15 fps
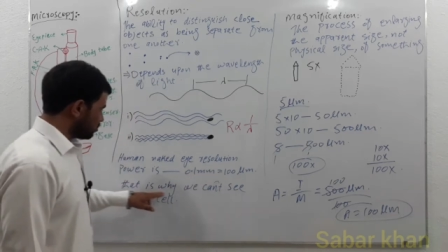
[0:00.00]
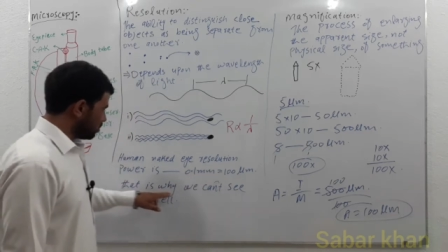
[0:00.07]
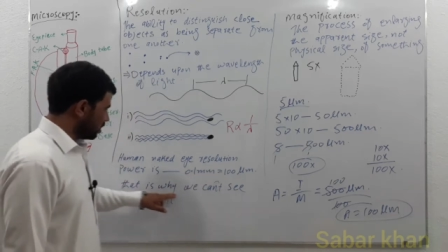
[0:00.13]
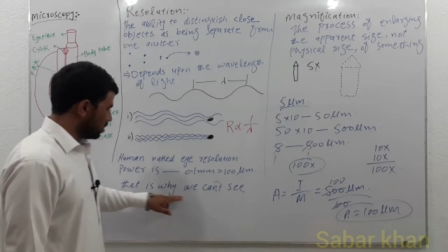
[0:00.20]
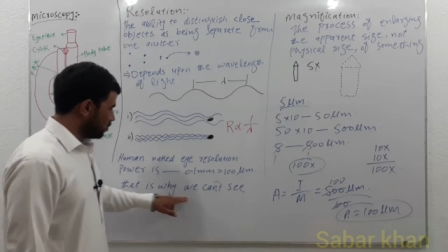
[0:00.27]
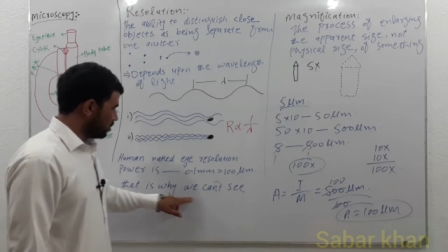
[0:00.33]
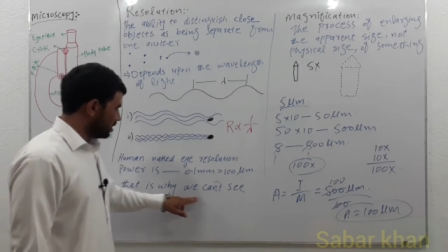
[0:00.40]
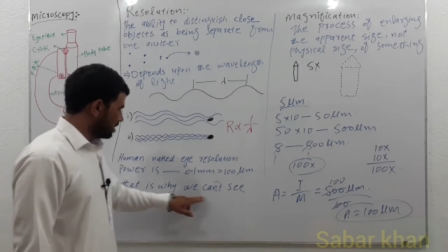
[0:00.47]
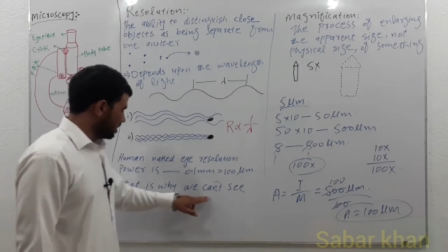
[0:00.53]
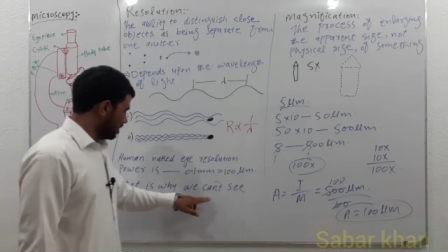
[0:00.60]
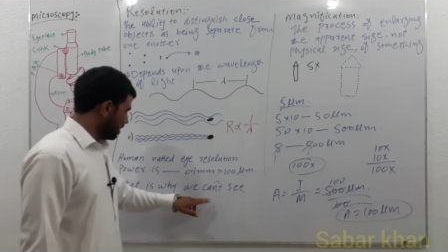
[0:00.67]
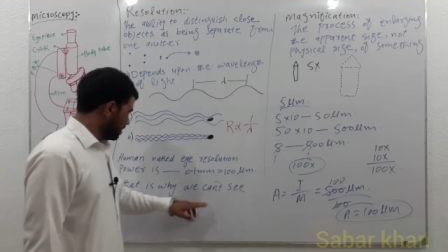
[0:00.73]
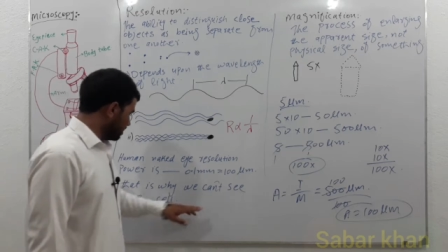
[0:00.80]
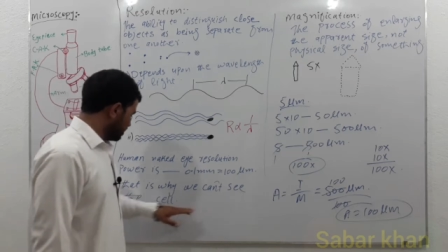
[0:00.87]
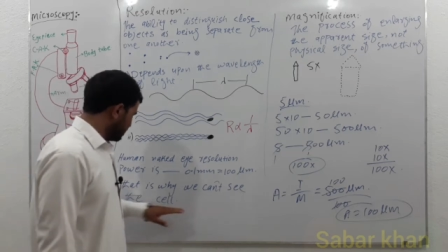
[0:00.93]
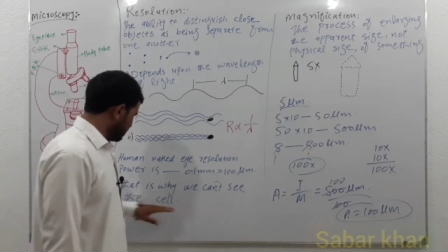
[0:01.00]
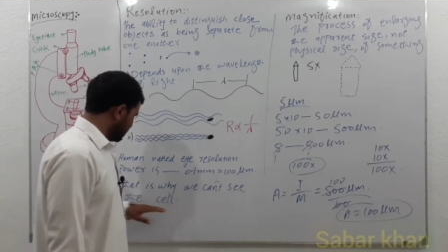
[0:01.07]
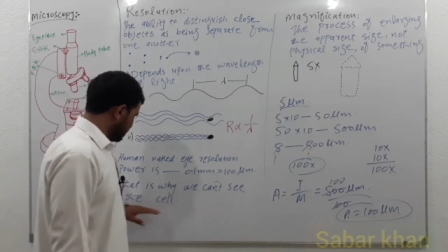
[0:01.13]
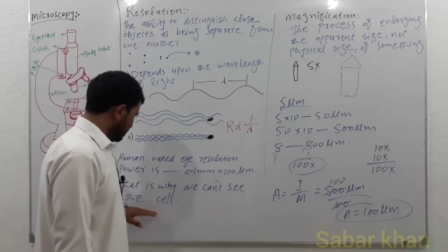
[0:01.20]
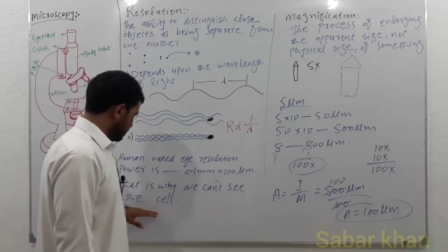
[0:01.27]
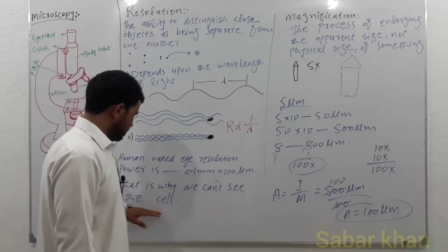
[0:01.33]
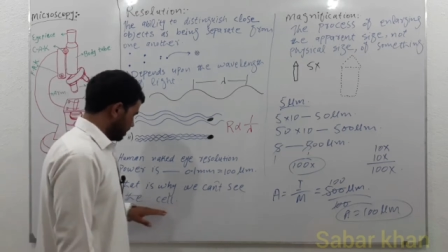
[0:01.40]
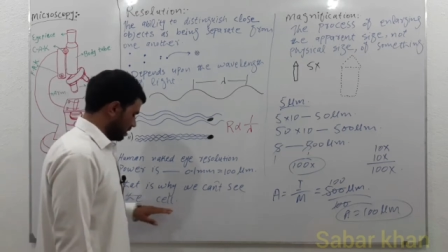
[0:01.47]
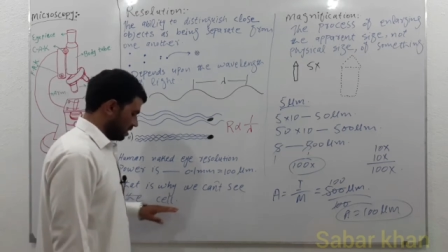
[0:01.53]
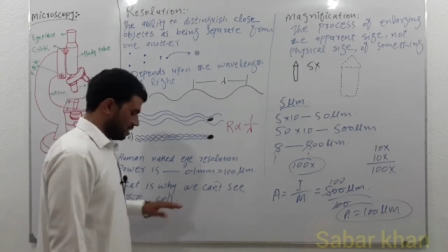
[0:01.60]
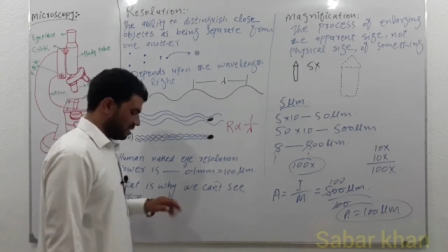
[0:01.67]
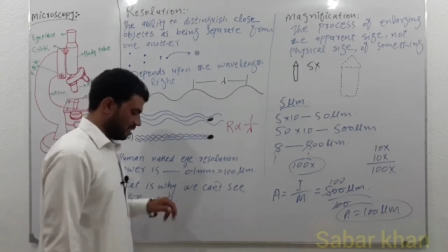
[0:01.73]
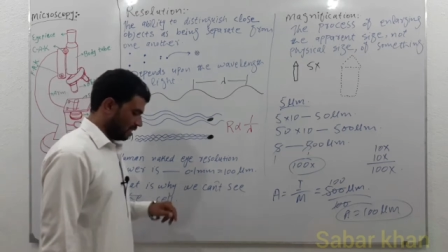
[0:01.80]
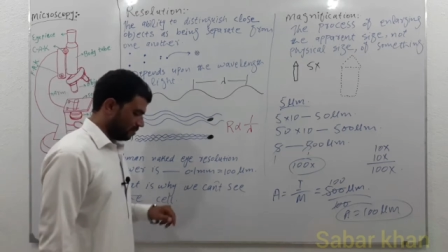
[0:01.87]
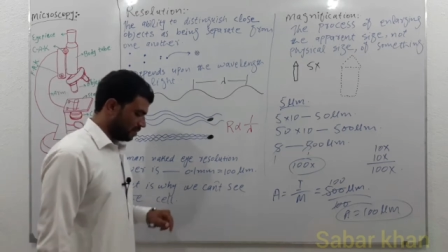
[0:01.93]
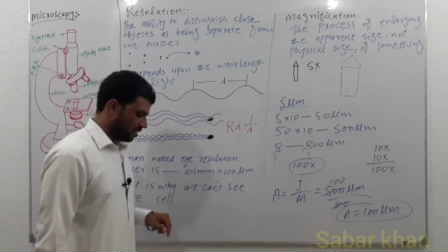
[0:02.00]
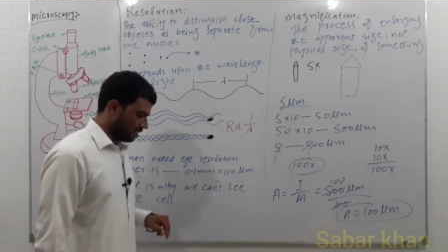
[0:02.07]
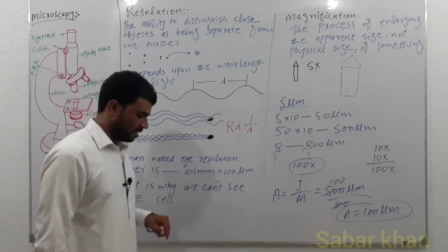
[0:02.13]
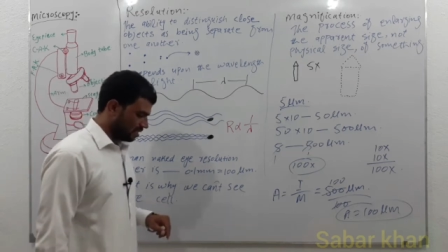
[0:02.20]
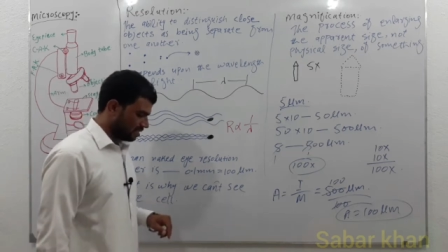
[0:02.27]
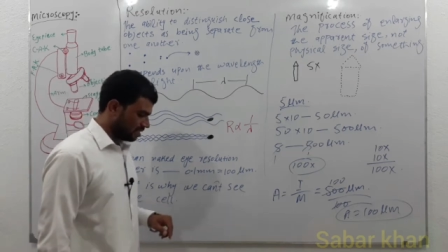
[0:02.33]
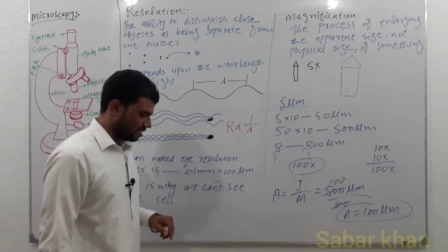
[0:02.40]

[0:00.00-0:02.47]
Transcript: why we can't see the cell because